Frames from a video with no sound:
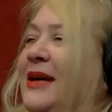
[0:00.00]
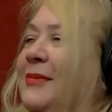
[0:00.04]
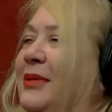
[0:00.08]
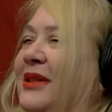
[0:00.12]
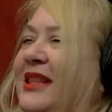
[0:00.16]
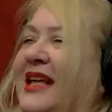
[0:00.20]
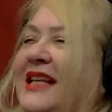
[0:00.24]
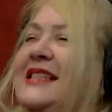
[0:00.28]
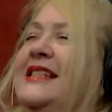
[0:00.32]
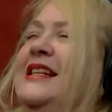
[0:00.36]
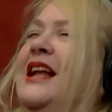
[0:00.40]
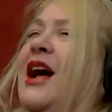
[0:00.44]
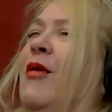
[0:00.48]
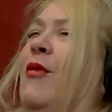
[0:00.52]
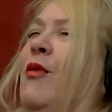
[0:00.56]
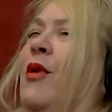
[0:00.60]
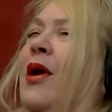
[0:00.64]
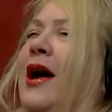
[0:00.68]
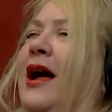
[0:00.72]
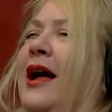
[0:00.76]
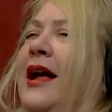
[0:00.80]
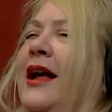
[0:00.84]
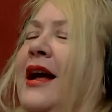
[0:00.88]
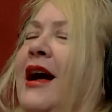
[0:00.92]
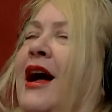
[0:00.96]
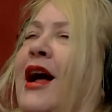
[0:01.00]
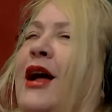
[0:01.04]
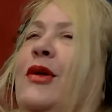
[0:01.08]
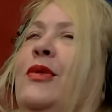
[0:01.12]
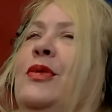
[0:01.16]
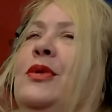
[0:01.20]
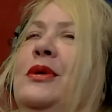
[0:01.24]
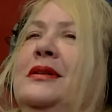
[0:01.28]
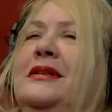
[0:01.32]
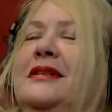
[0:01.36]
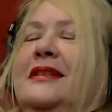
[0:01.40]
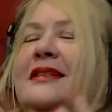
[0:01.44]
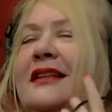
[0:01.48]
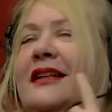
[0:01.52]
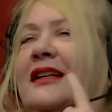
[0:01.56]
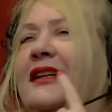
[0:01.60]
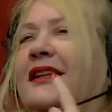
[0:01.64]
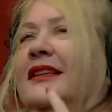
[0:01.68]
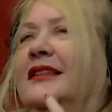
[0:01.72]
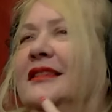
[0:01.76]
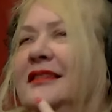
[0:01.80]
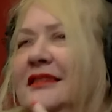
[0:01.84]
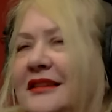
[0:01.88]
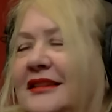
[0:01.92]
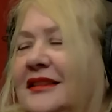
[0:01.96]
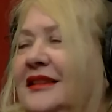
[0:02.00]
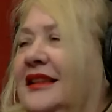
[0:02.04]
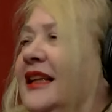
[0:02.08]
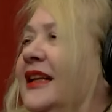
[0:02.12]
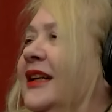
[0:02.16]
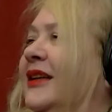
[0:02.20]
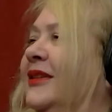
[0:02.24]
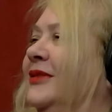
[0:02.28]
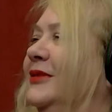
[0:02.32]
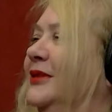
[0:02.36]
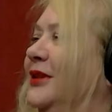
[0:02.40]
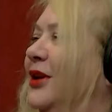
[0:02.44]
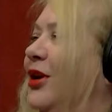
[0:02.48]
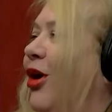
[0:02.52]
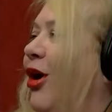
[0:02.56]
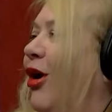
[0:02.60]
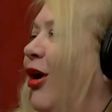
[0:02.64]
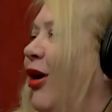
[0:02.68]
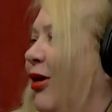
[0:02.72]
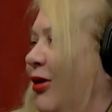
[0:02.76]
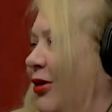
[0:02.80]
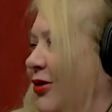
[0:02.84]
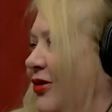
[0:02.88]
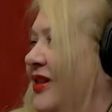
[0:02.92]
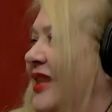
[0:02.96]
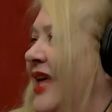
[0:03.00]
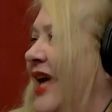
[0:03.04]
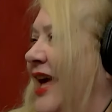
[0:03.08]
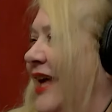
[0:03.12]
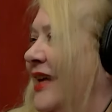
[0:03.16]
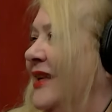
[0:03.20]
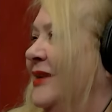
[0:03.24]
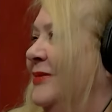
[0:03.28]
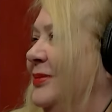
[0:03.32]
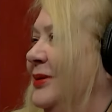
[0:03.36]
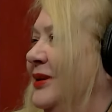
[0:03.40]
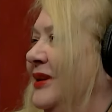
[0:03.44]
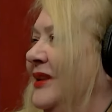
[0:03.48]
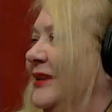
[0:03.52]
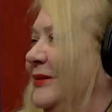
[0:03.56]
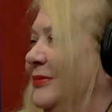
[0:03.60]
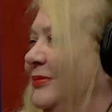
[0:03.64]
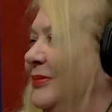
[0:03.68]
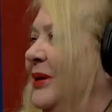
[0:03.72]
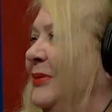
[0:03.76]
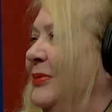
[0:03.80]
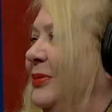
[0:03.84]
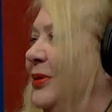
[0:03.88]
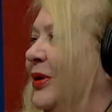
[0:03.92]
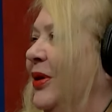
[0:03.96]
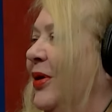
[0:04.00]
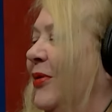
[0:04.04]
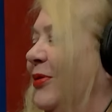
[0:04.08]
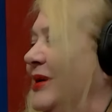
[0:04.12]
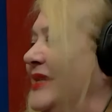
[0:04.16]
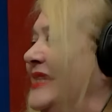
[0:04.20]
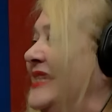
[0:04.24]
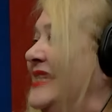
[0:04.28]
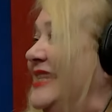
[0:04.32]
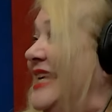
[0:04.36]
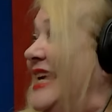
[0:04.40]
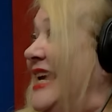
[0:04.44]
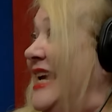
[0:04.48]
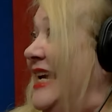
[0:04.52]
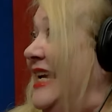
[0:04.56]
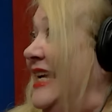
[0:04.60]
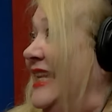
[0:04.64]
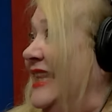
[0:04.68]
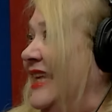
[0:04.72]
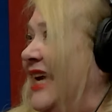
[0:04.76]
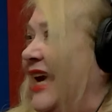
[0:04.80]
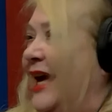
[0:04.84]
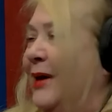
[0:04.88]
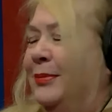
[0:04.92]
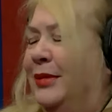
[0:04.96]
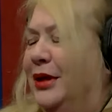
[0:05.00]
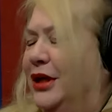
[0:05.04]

But that's not why I was, uh, you know, called that. But right. people always think that.